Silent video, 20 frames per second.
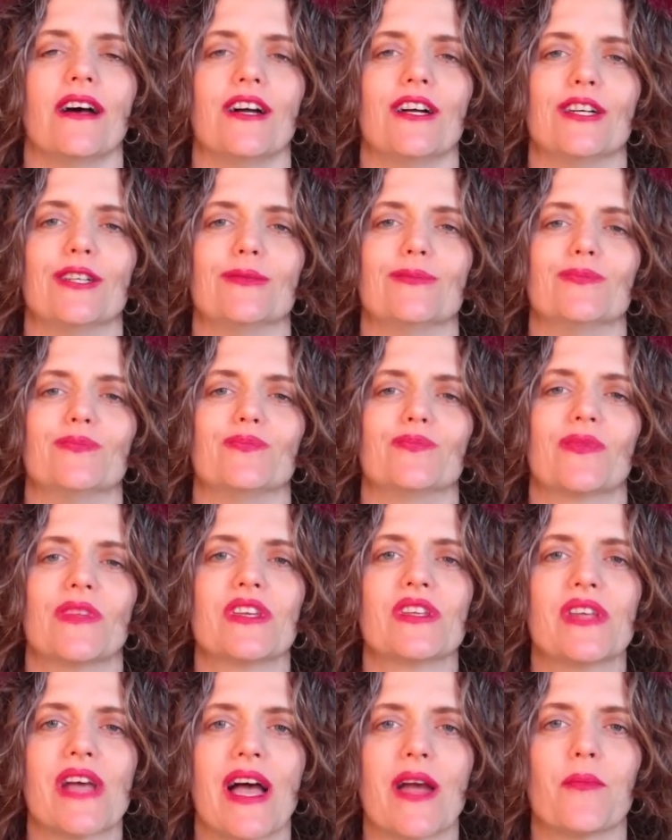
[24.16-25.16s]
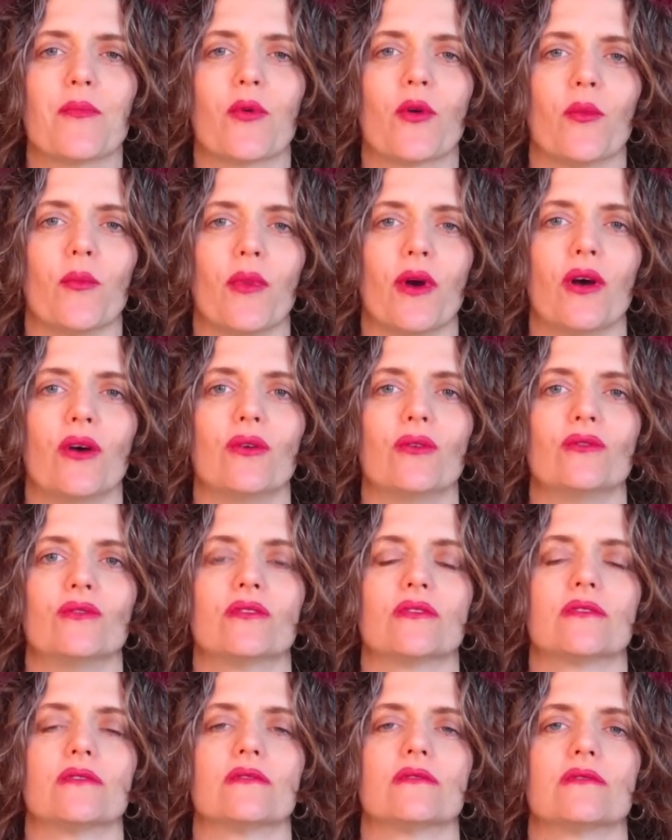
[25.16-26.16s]
um, is I promote
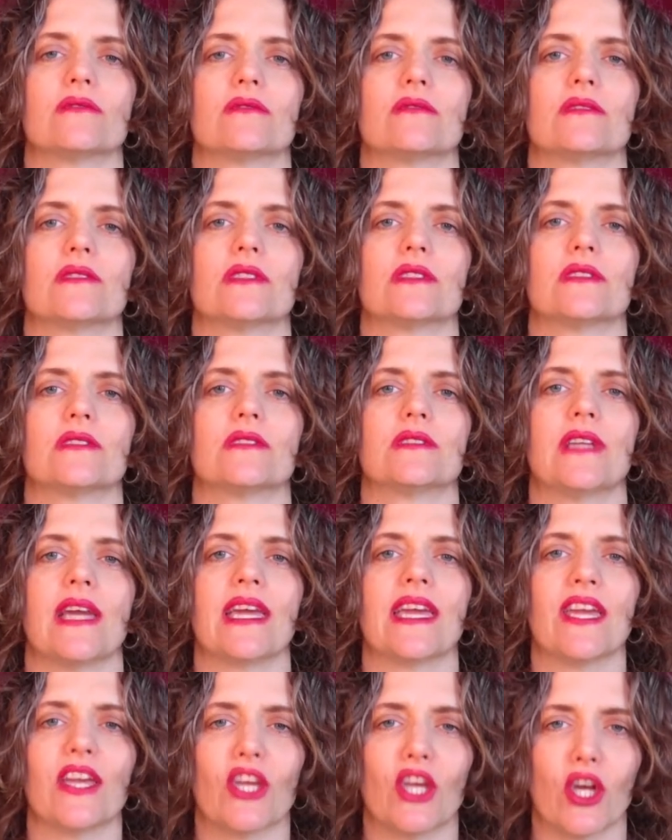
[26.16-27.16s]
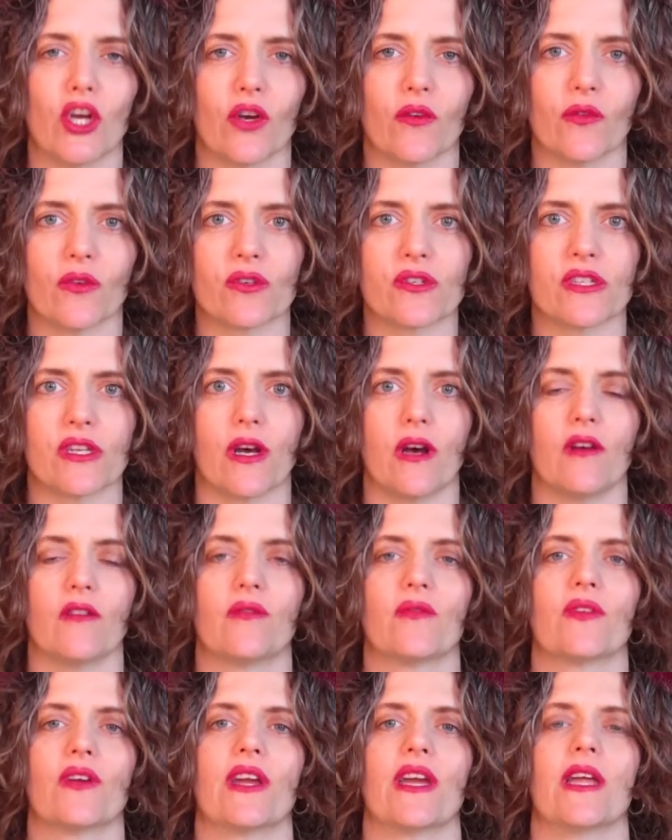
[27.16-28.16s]
taking care of yourself
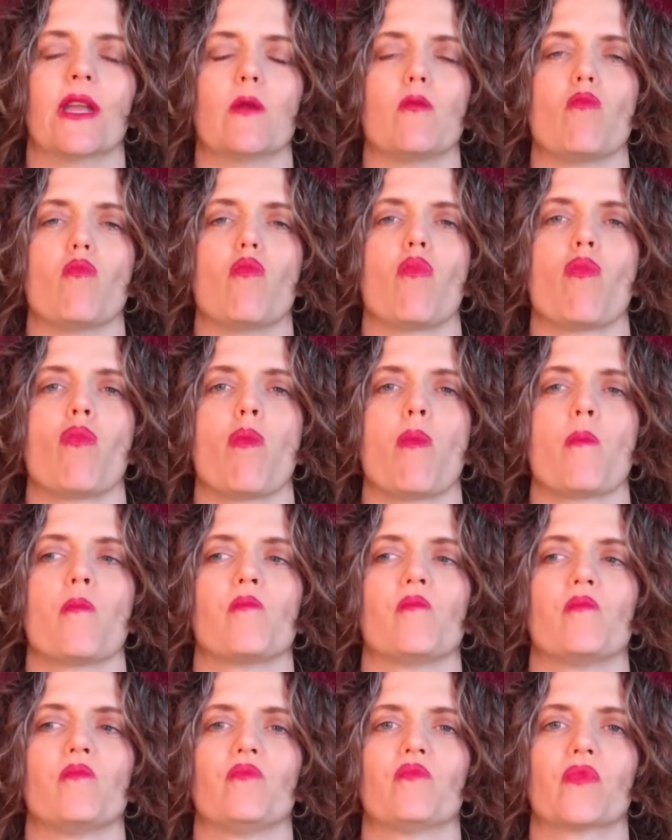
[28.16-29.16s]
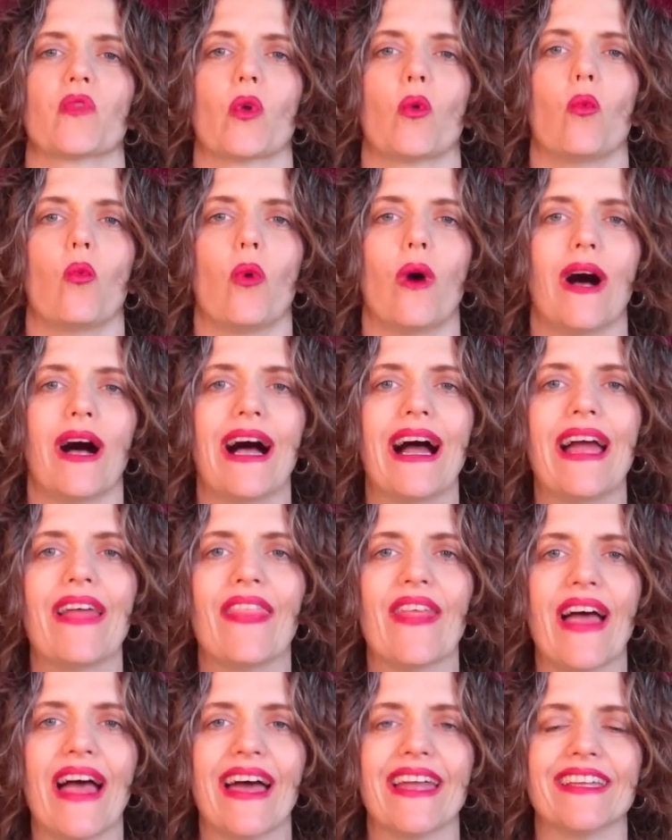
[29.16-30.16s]
and why
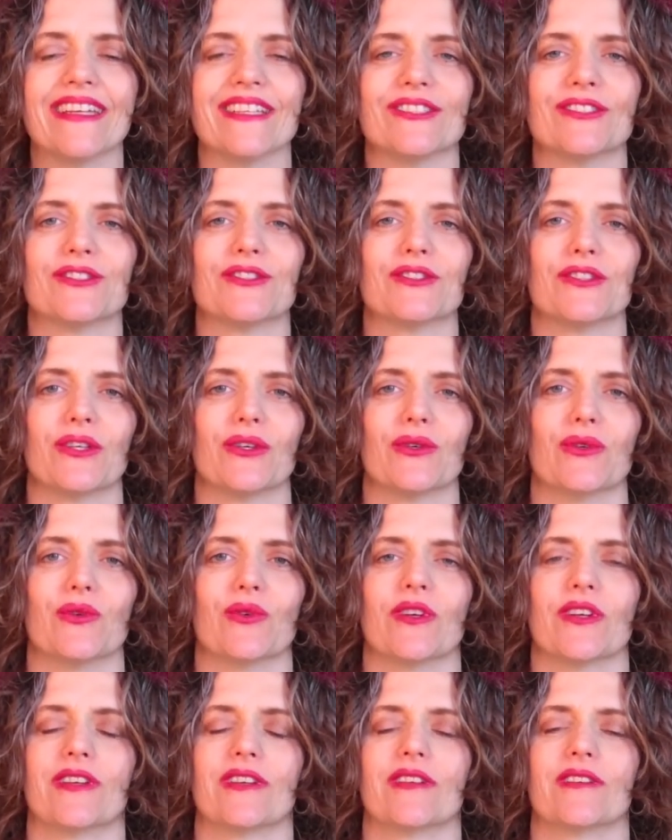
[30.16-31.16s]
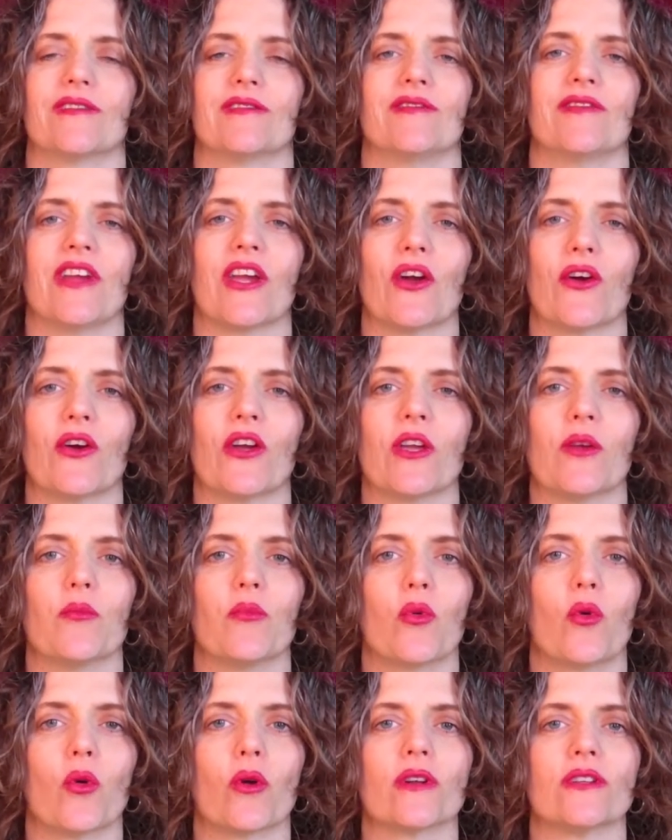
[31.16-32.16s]
that is so very
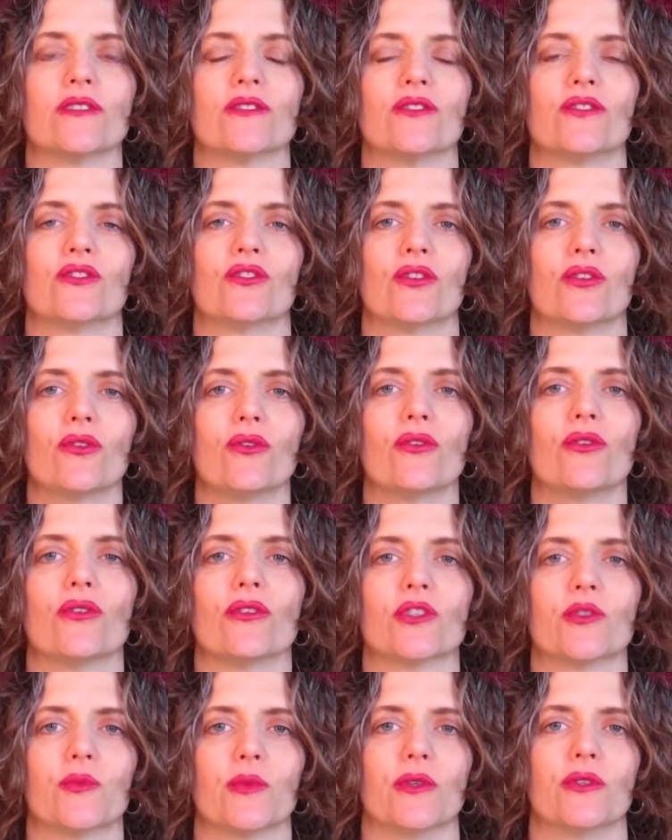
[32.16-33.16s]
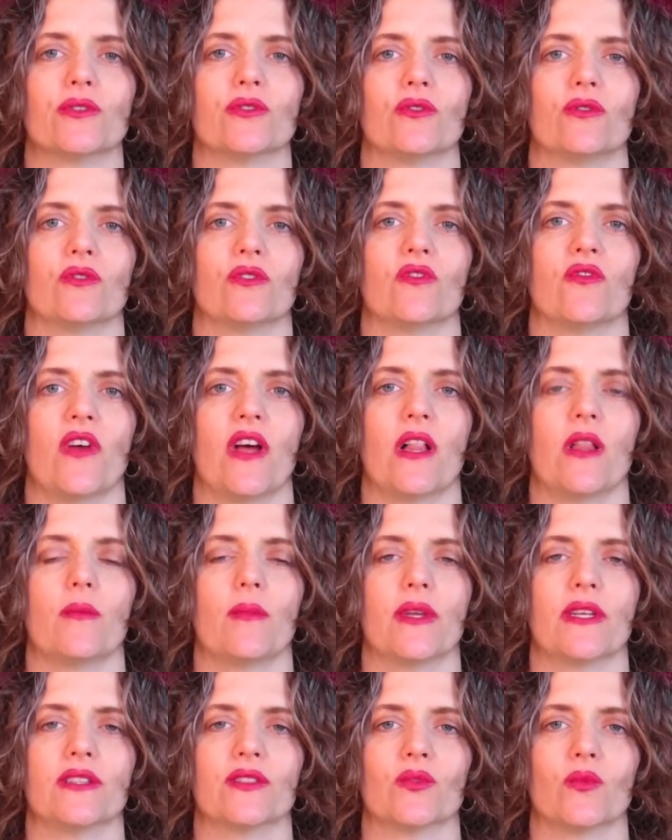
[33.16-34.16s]
important to your spiritual
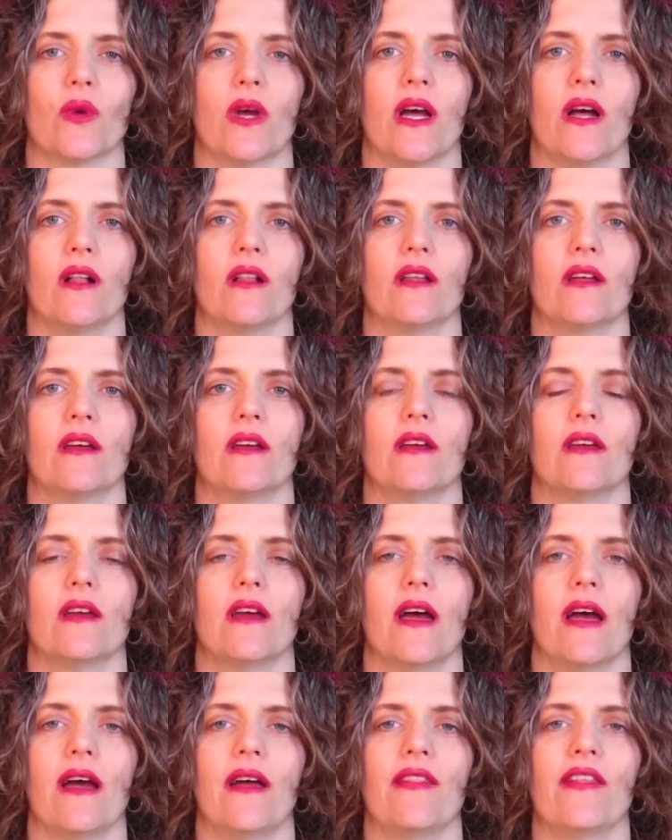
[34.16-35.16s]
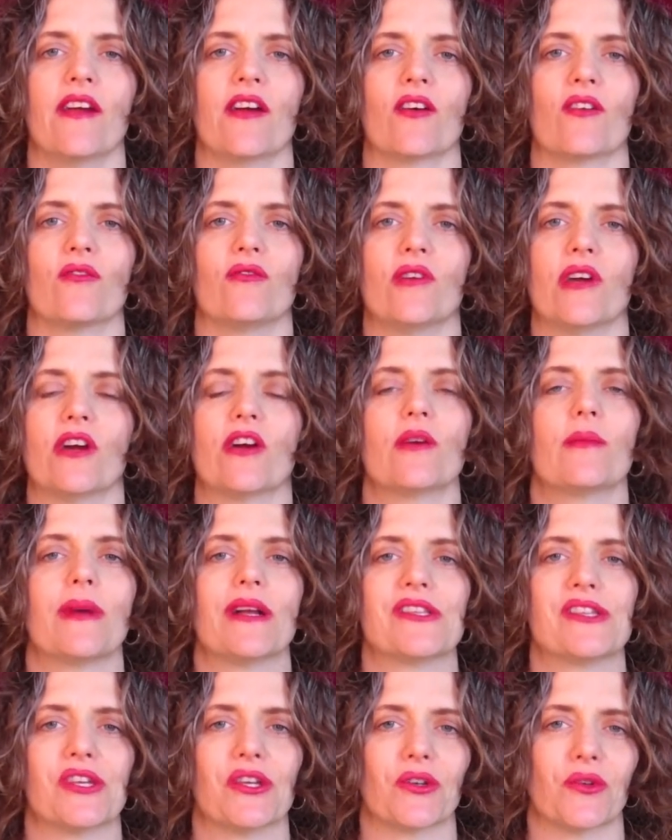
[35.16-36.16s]
development as well. They are very
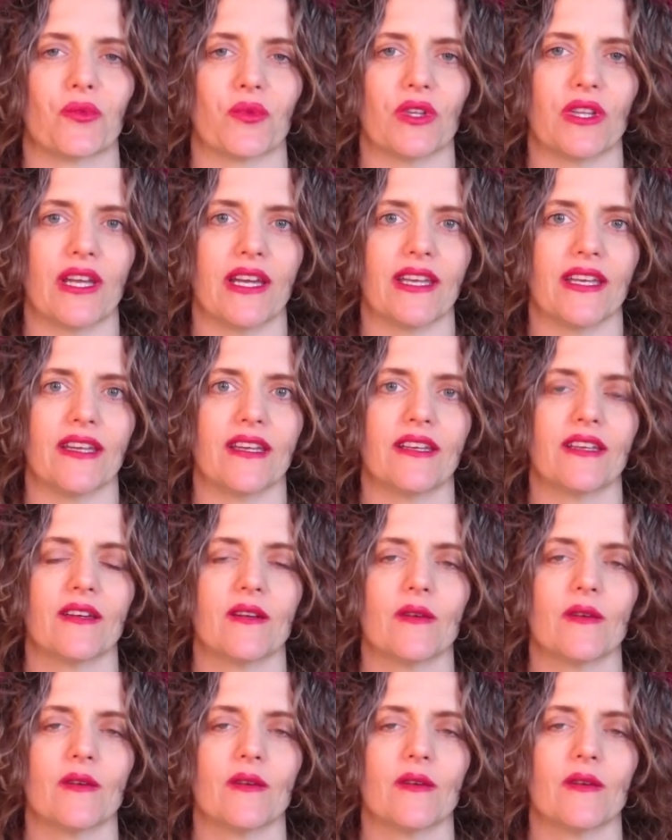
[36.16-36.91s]
much interrelated.